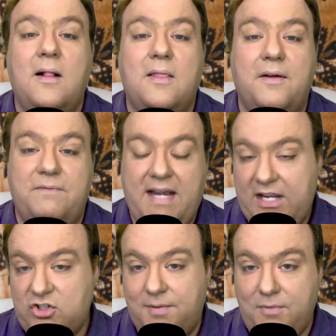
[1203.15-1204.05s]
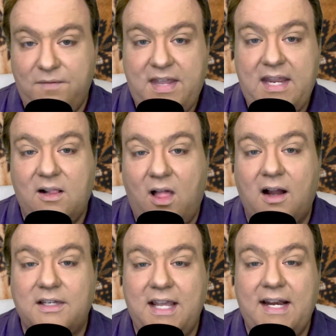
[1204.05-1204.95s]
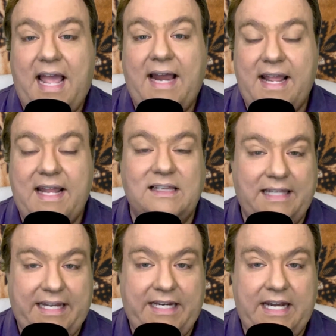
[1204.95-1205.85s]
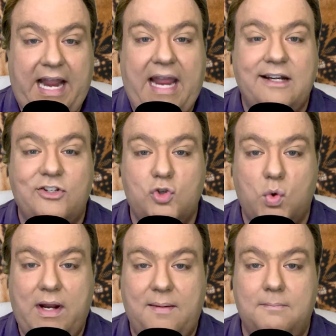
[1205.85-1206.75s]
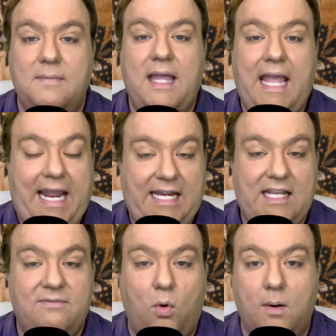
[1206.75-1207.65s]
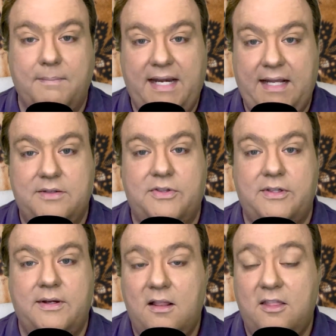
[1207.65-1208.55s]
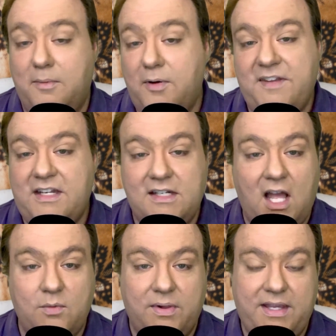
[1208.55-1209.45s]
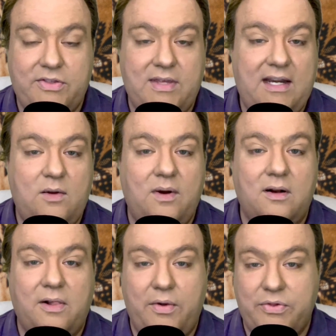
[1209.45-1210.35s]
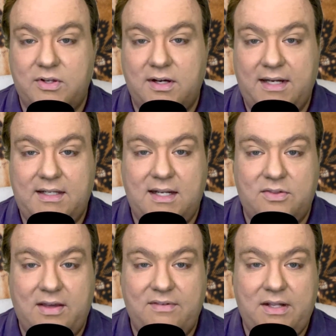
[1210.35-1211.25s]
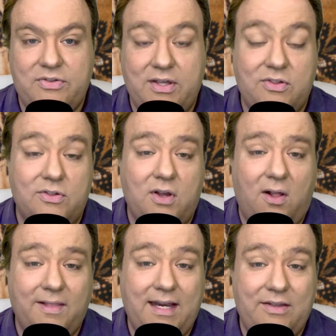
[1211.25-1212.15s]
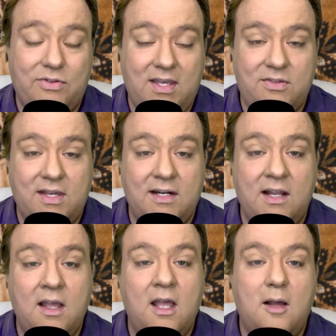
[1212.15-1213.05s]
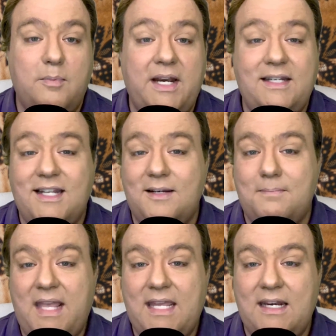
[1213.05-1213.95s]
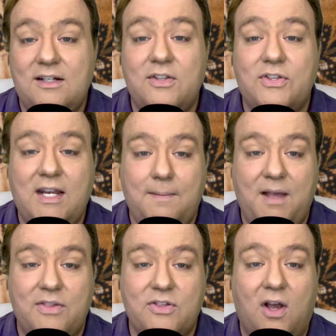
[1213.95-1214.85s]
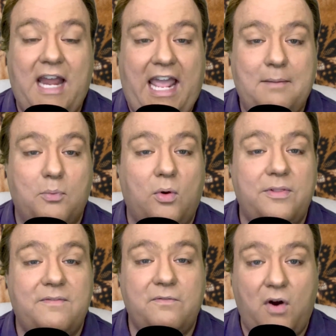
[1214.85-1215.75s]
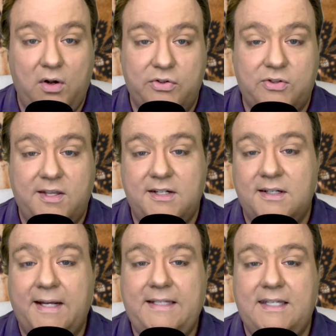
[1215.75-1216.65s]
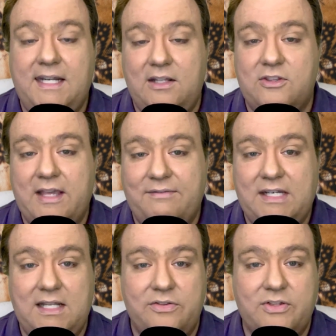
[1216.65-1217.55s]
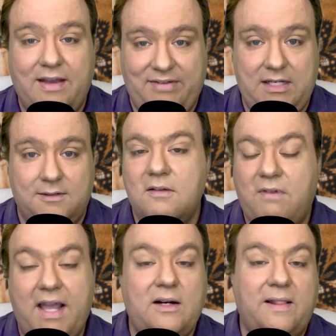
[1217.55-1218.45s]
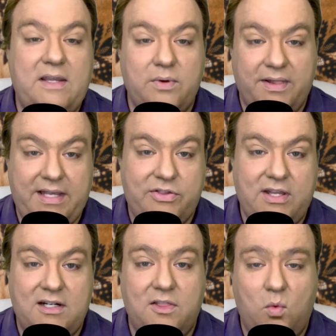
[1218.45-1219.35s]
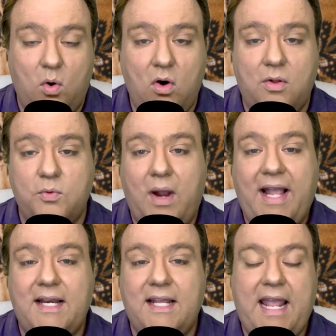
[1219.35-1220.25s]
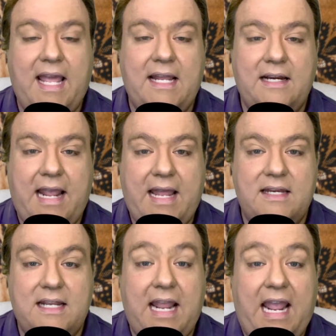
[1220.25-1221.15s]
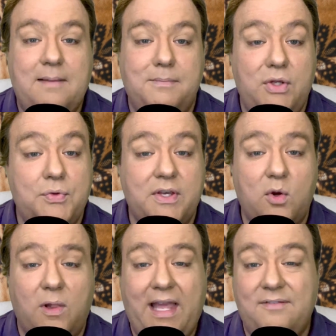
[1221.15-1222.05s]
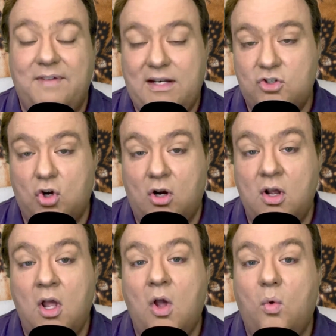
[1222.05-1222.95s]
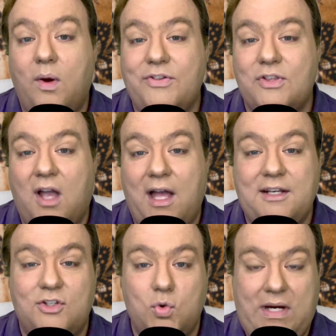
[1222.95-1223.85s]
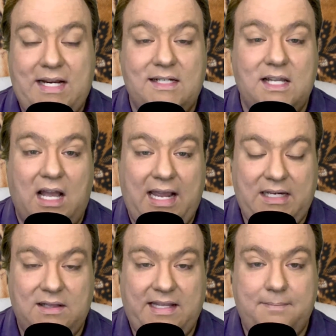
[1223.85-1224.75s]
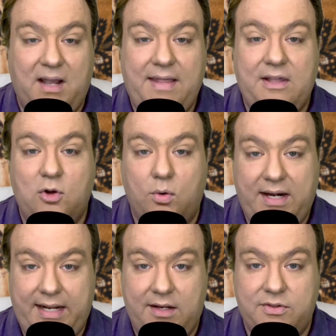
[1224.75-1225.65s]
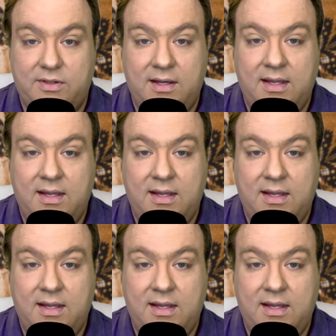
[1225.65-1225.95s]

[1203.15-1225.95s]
The finished movie clocked in at a lean and trim 84 minutes. The movie did not release anywhere close to 1976's holiday season, but it did make it into cinemas on April the 1st, 1977. Finally released into the world, Raggedy Ann and Andy, a musical adventure, was not treated kindly by the critics.